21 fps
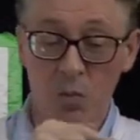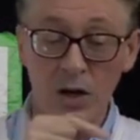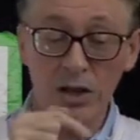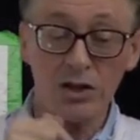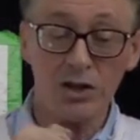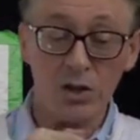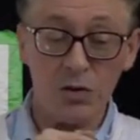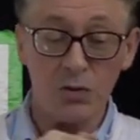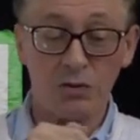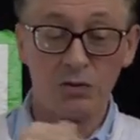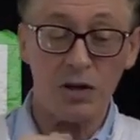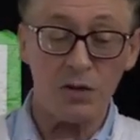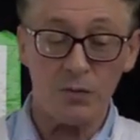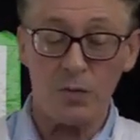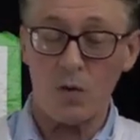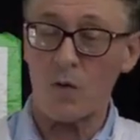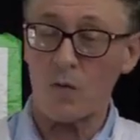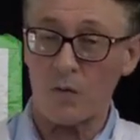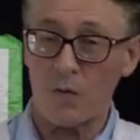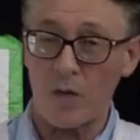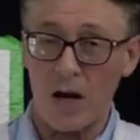1, 2, 3,
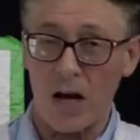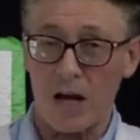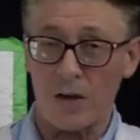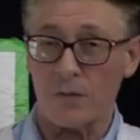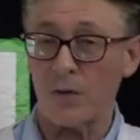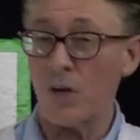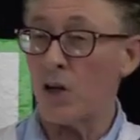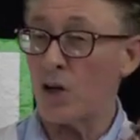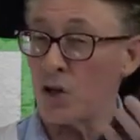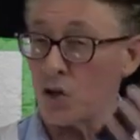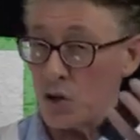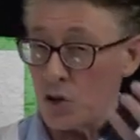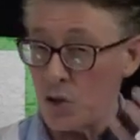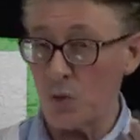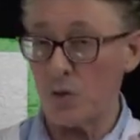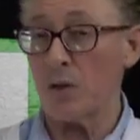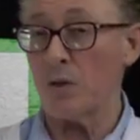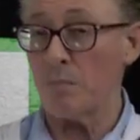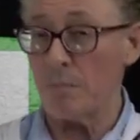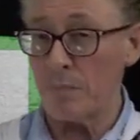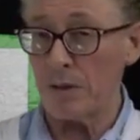4, 5. You
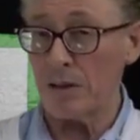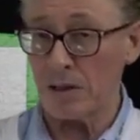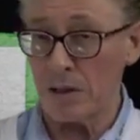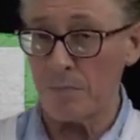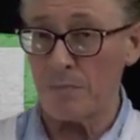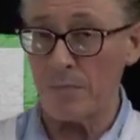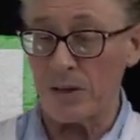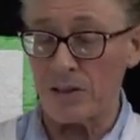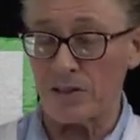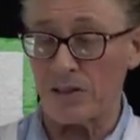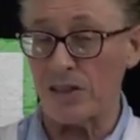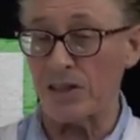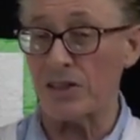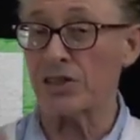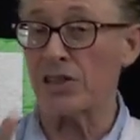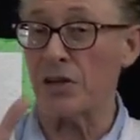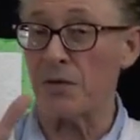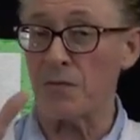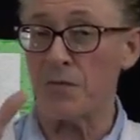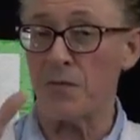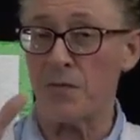can build a
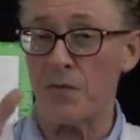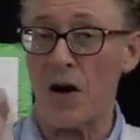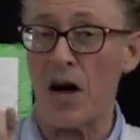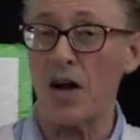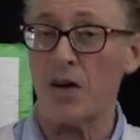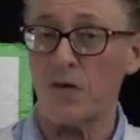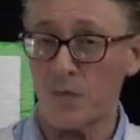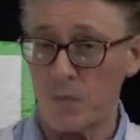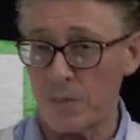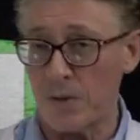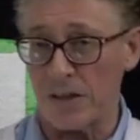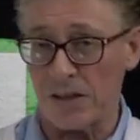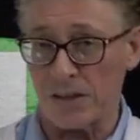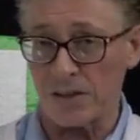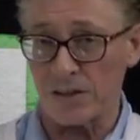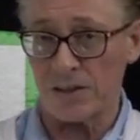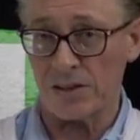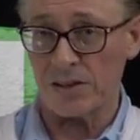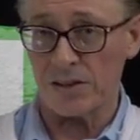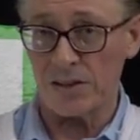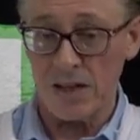business in 5
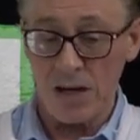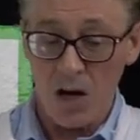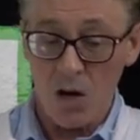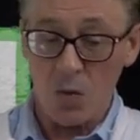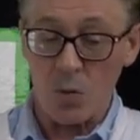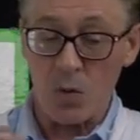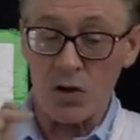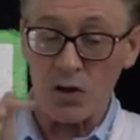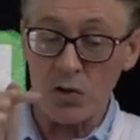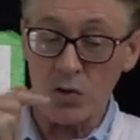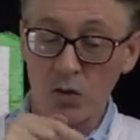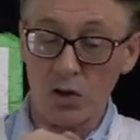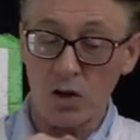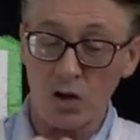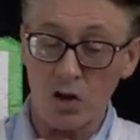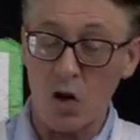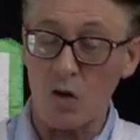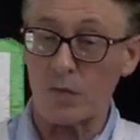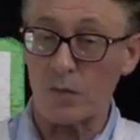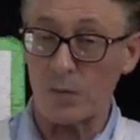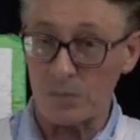minutes where you
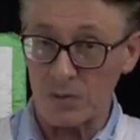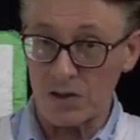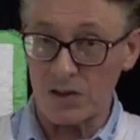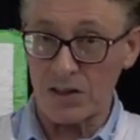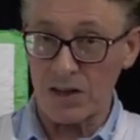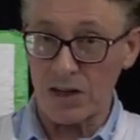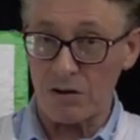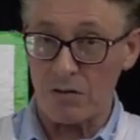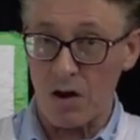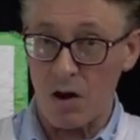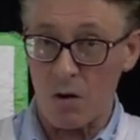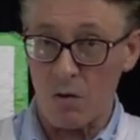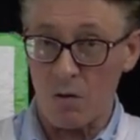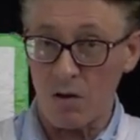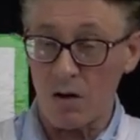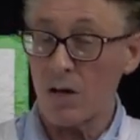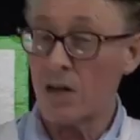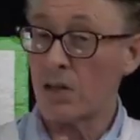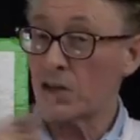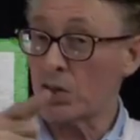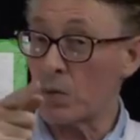can go from zero
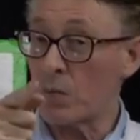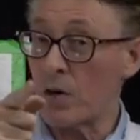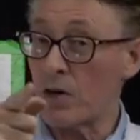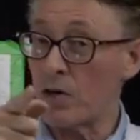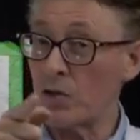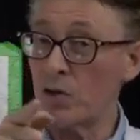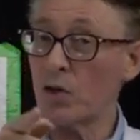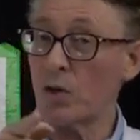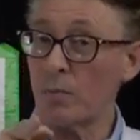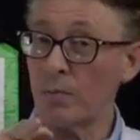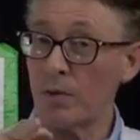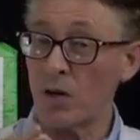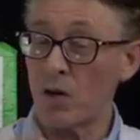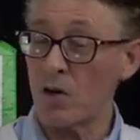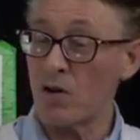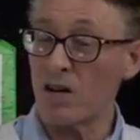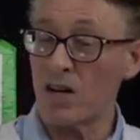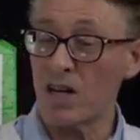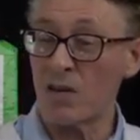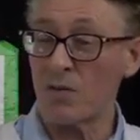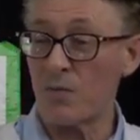to where you can be
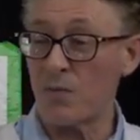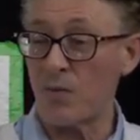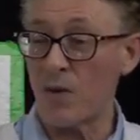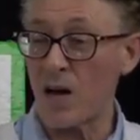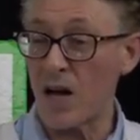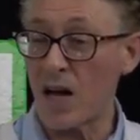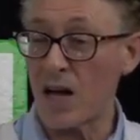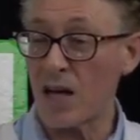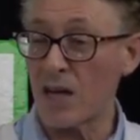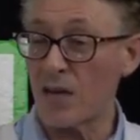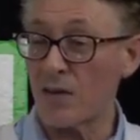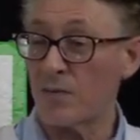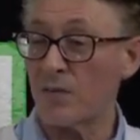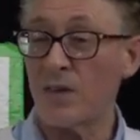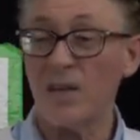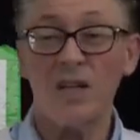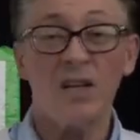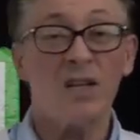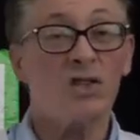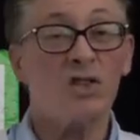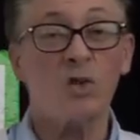earning $5,
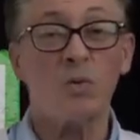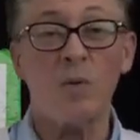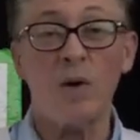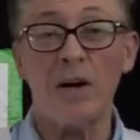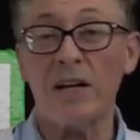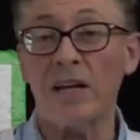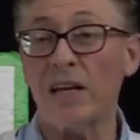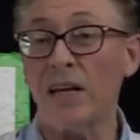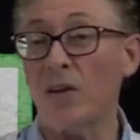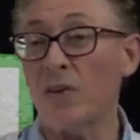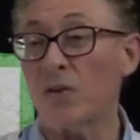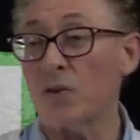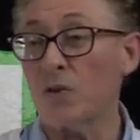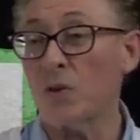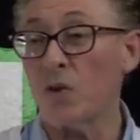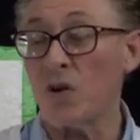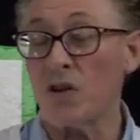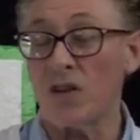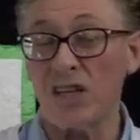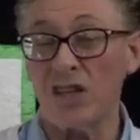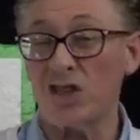$20,
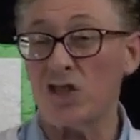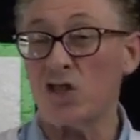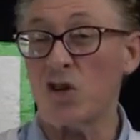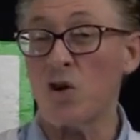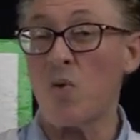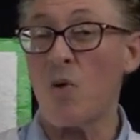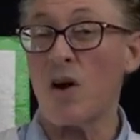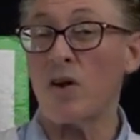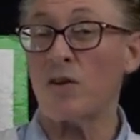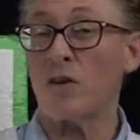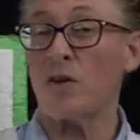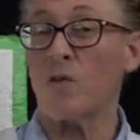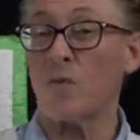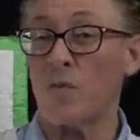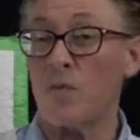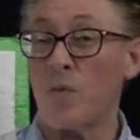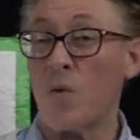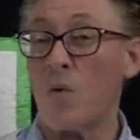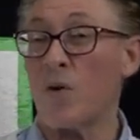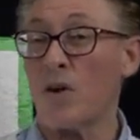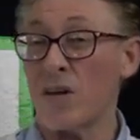$30,
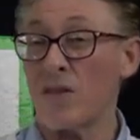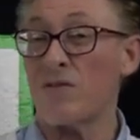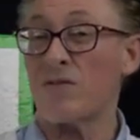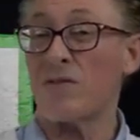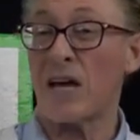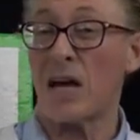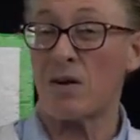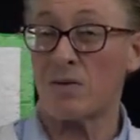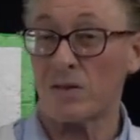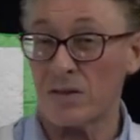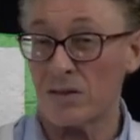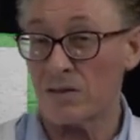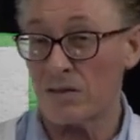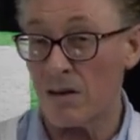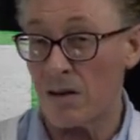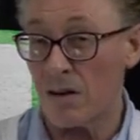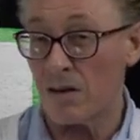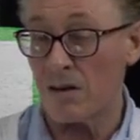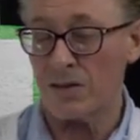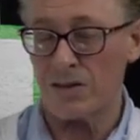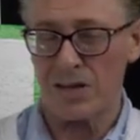
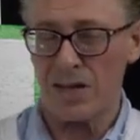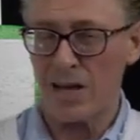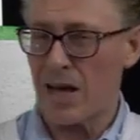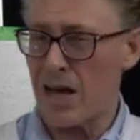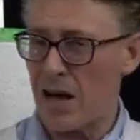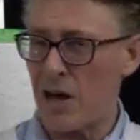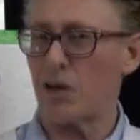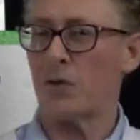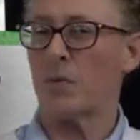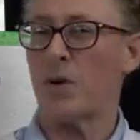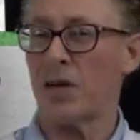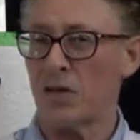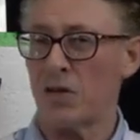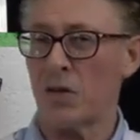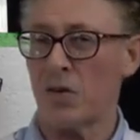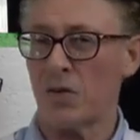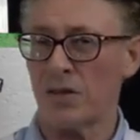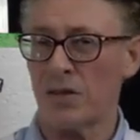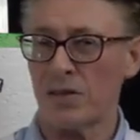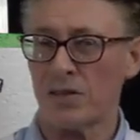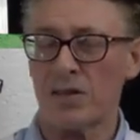$240,000. How do I
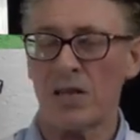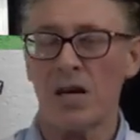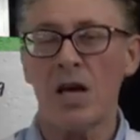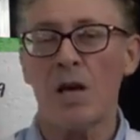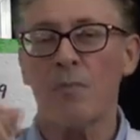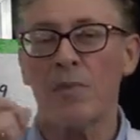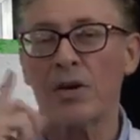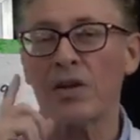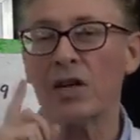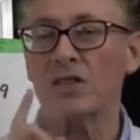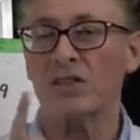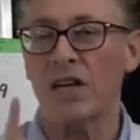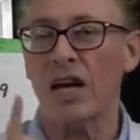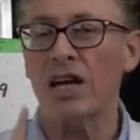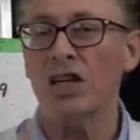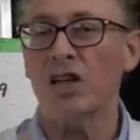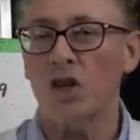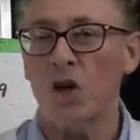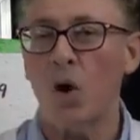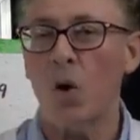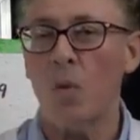know this? Because
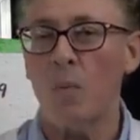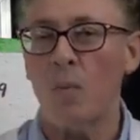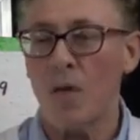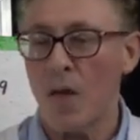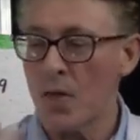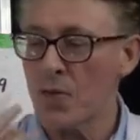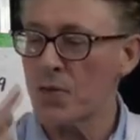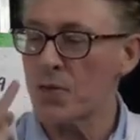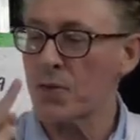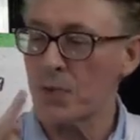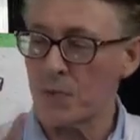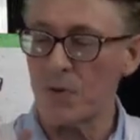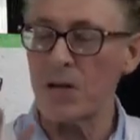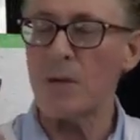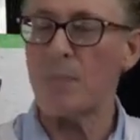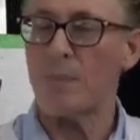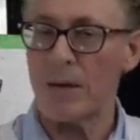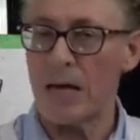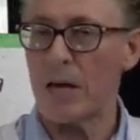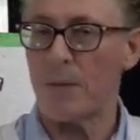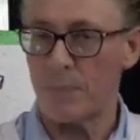I know
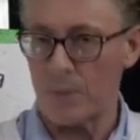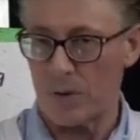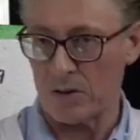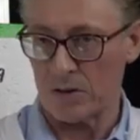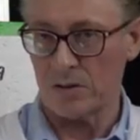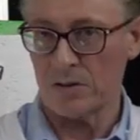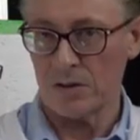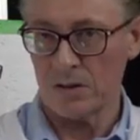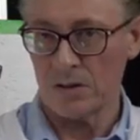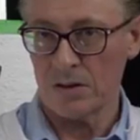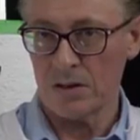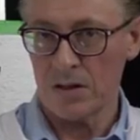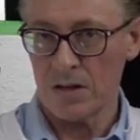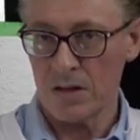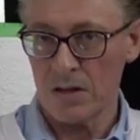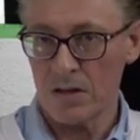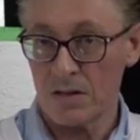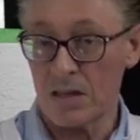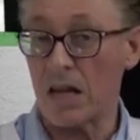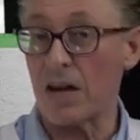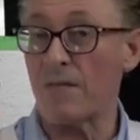3 people
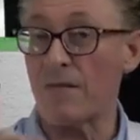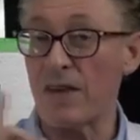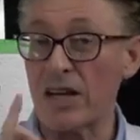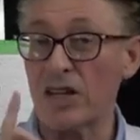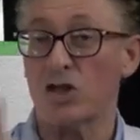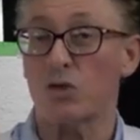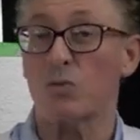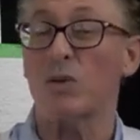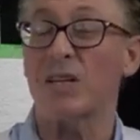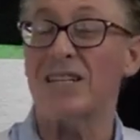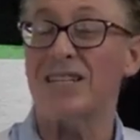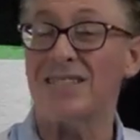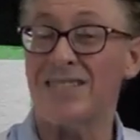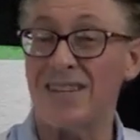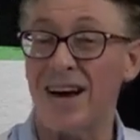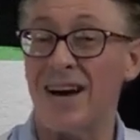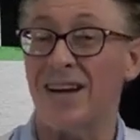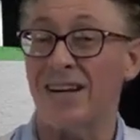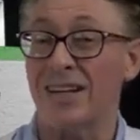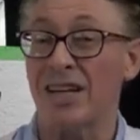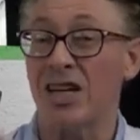that have actually
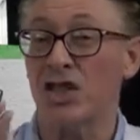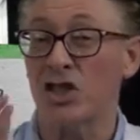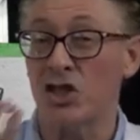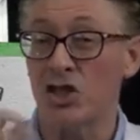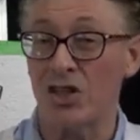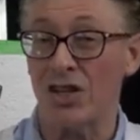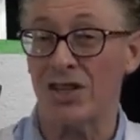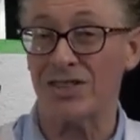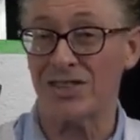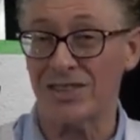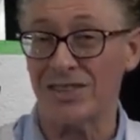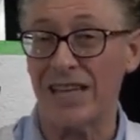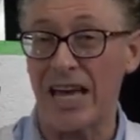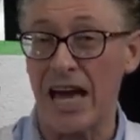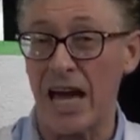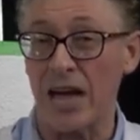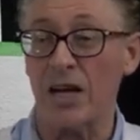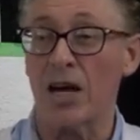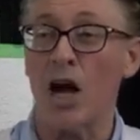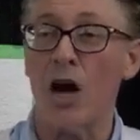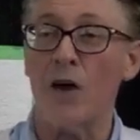done just that.